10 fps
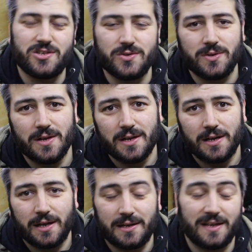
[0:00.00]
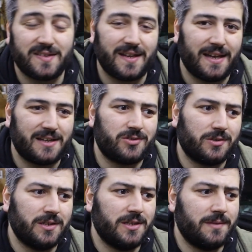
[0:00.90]
issue unless I
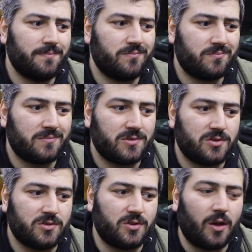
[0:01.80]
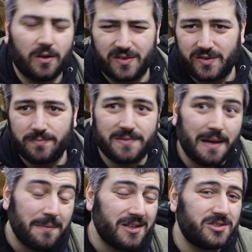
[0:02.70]
actually cause some
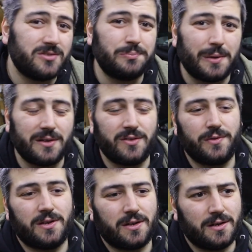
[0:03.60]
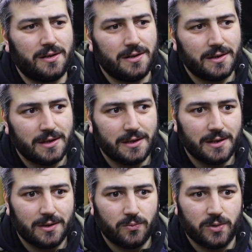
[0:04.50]
damage to parts of the car,
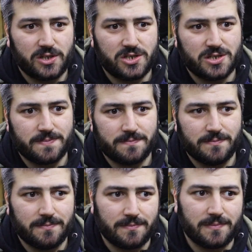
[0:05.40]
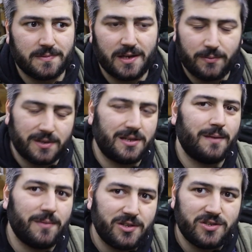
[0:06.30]
which they were
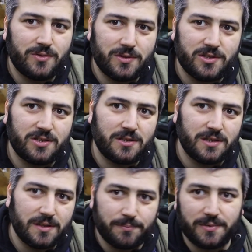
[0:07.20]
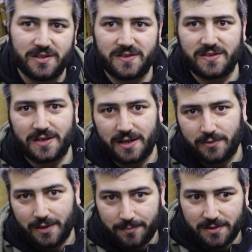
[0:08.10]
damaged originally, but I
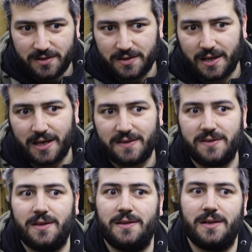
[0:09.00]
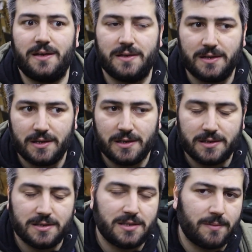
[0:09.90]
remedied that and then
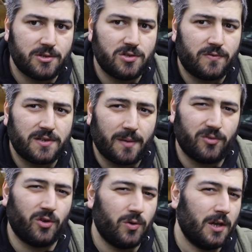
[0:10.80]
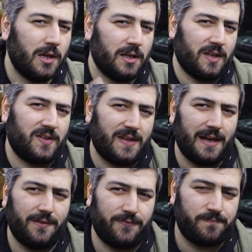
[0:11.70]
they damaged over time. So
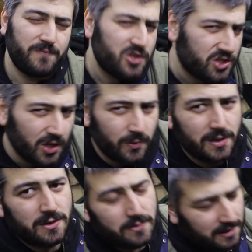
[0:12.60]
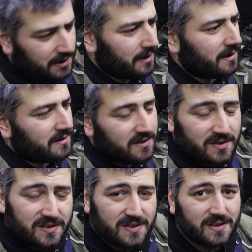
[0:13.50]
instead of showing you a car that
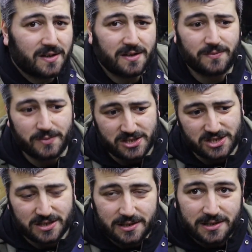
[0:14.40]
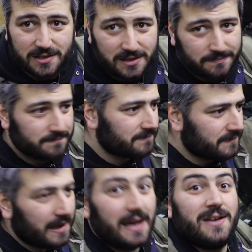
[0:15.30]
doesn't start, which clearly
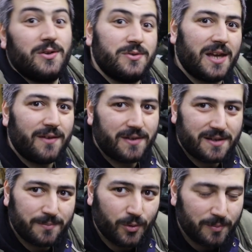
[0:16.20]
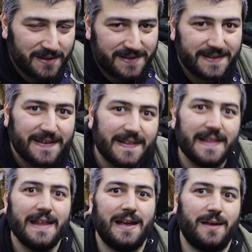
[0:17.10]
I don't have at the moment,
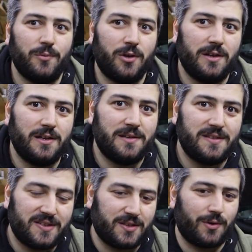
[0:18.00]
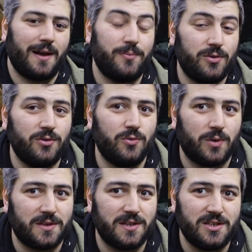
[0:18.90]
I'm gonna describe to you
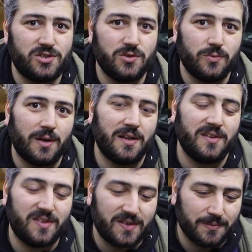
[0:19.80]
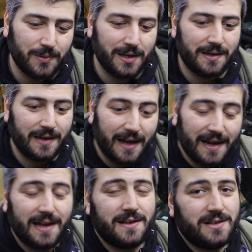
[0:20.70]
what the issue was when
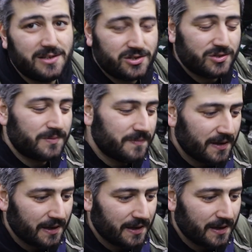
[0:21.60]
I had the issue,